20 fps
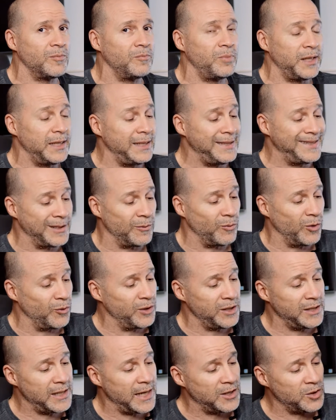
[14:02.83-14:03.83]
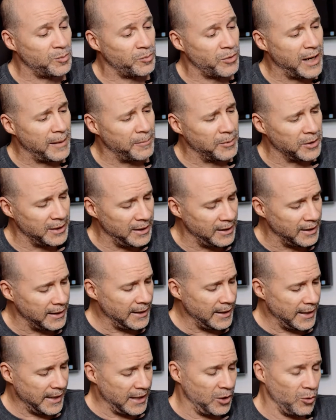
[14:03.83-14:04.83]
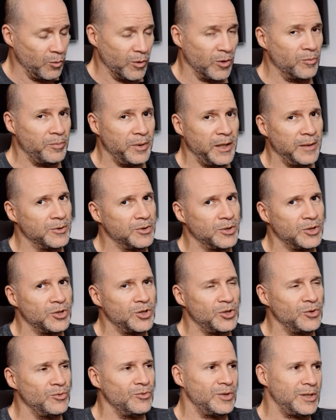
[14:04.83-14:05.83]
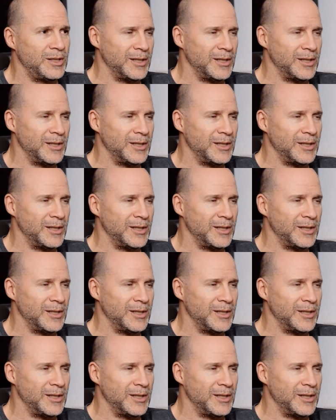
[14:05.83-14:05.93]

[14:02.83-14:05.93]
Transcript: place, it won't attach properly and you won't be able to shoot.